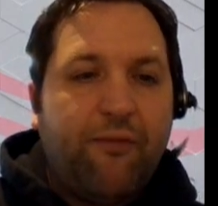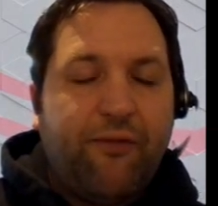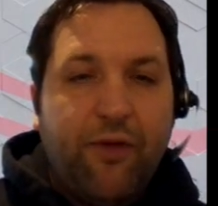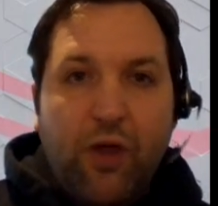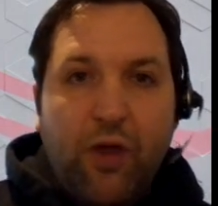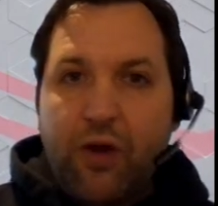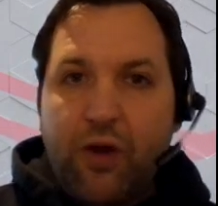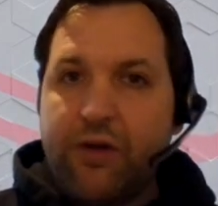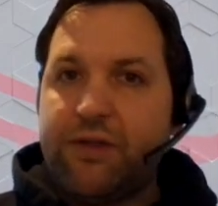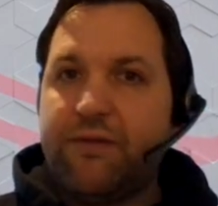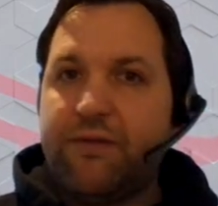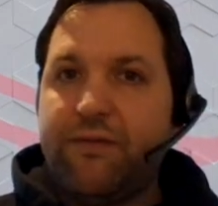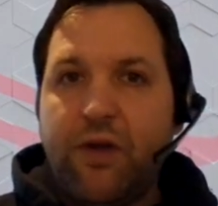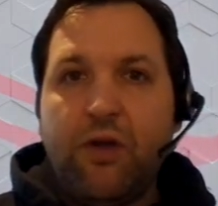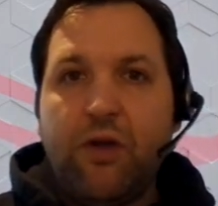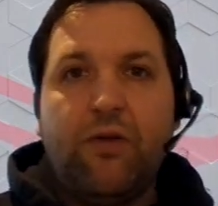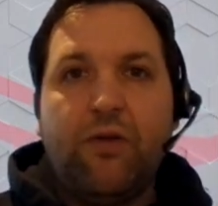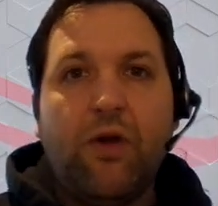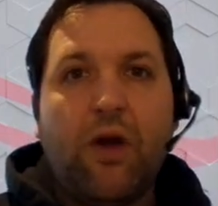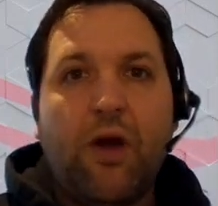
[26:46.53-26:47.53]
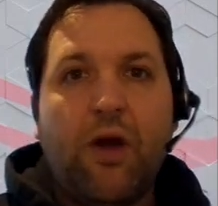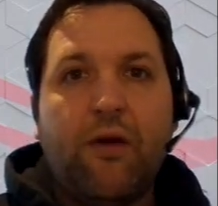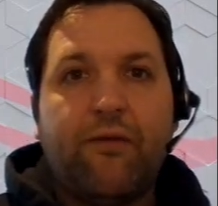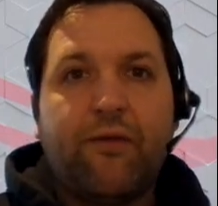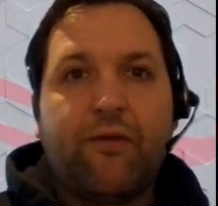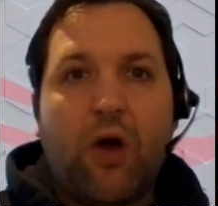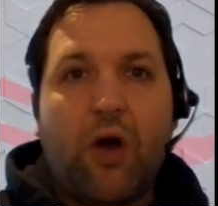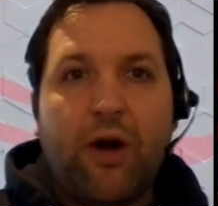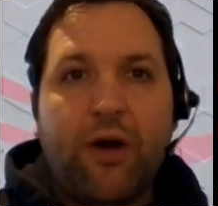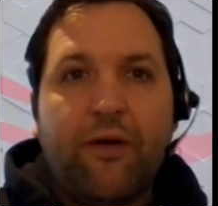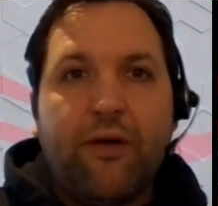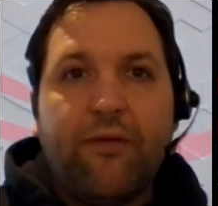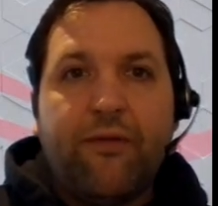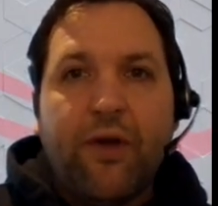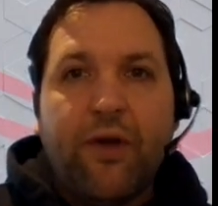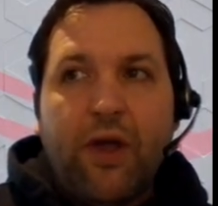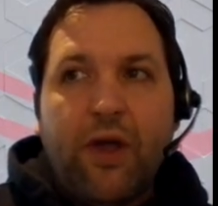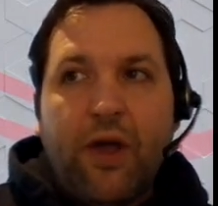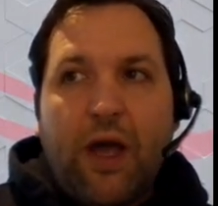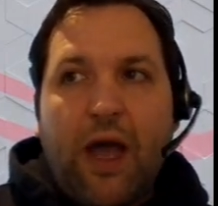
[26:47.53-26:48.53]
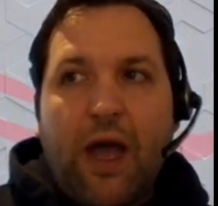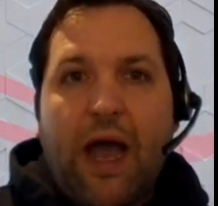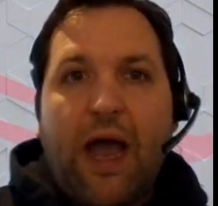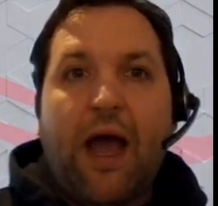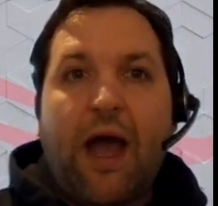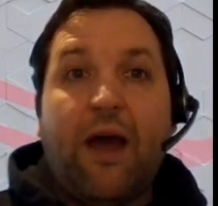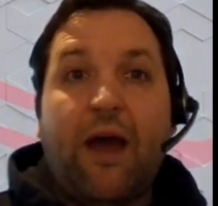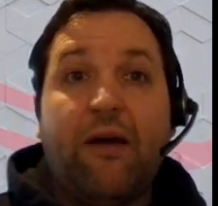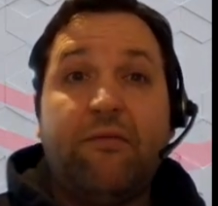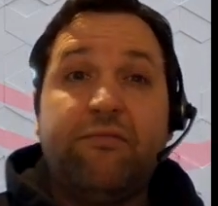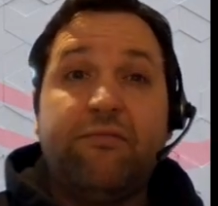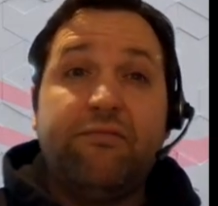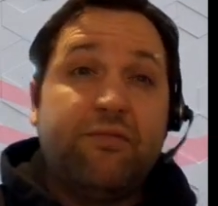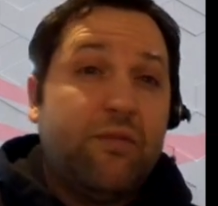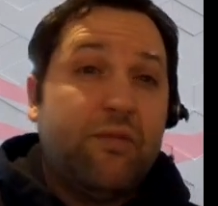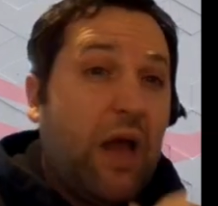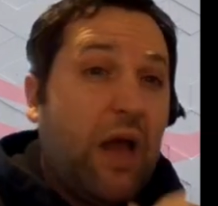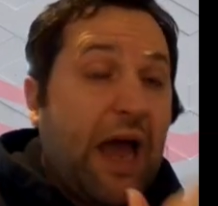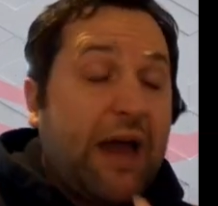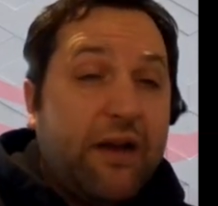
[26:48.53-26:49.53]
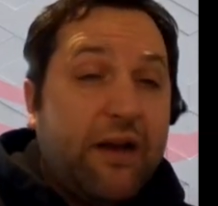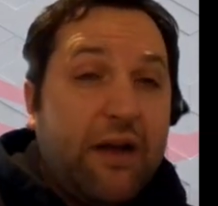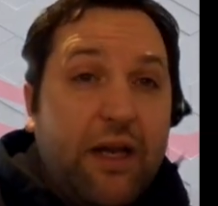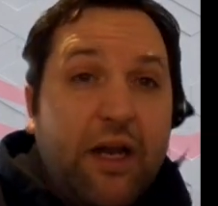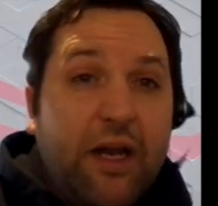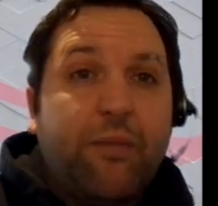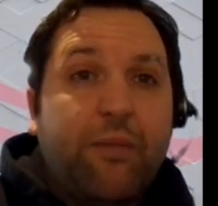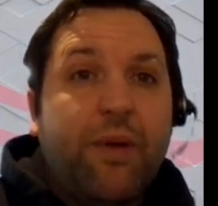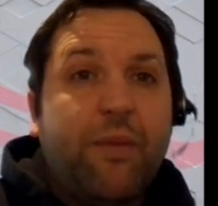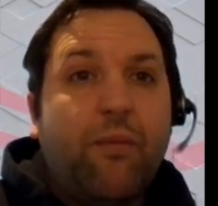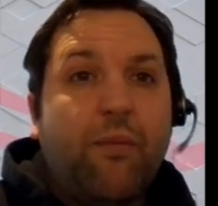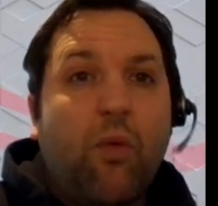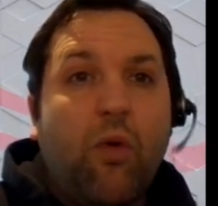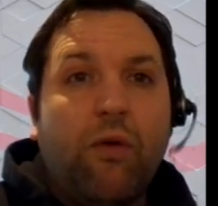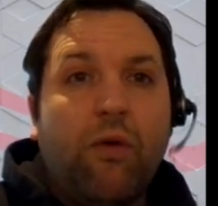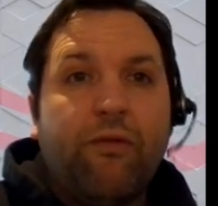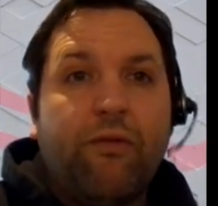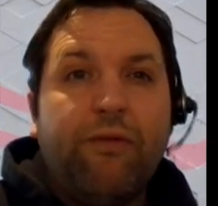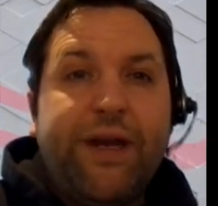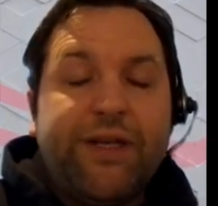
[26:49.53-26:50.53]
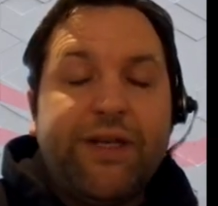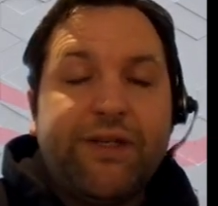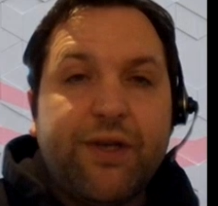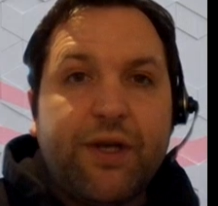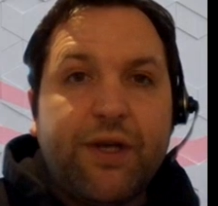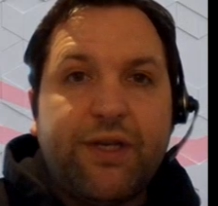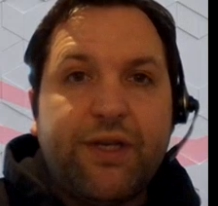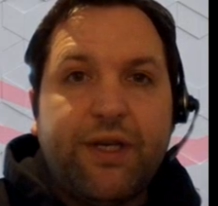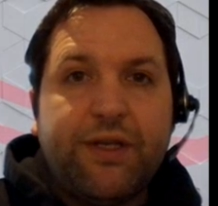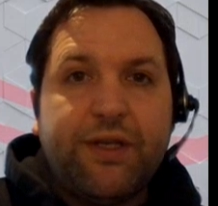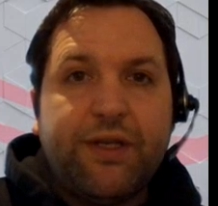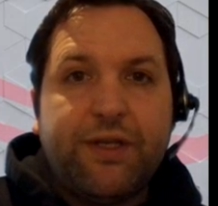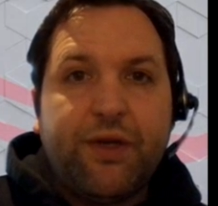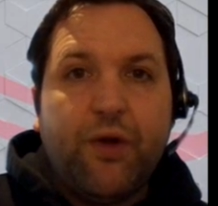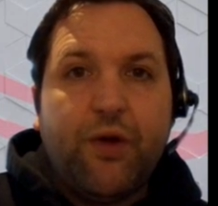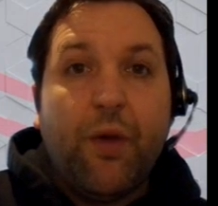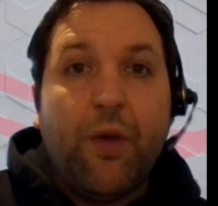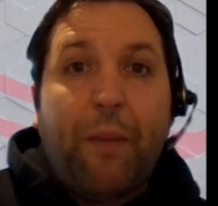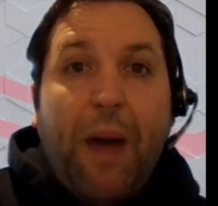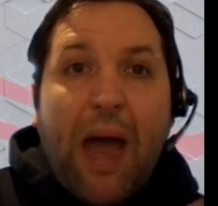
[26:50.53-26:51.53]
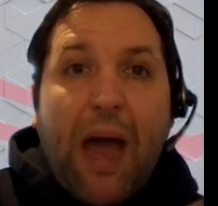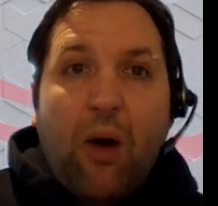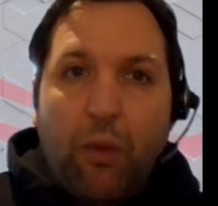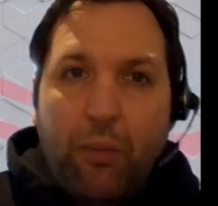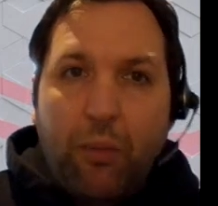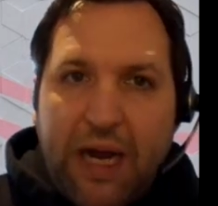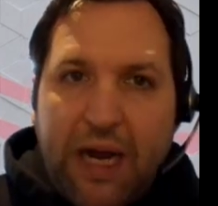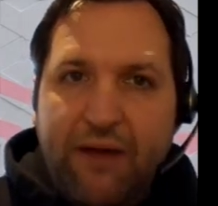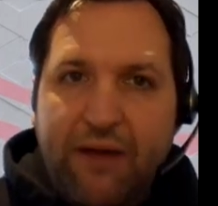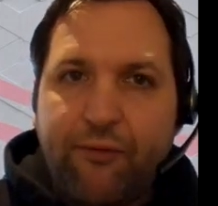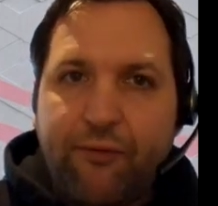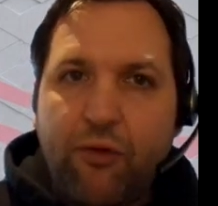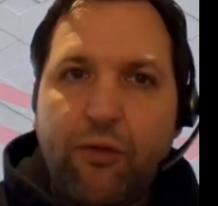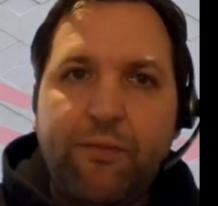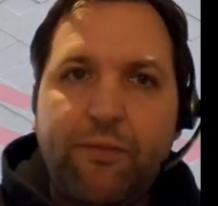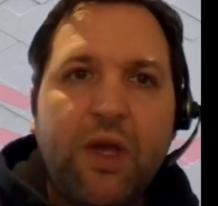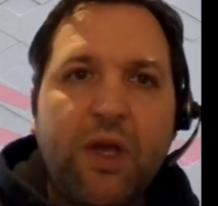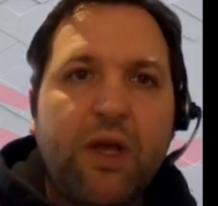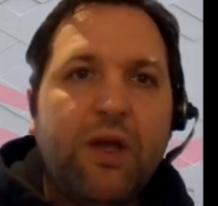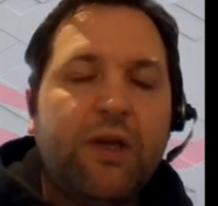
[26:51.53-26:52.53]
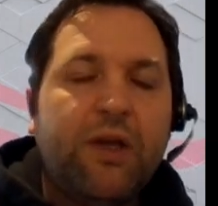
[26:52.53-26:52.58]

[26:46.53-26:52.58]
For those of you that have kind of had a little bit more of a research into the Power Platform,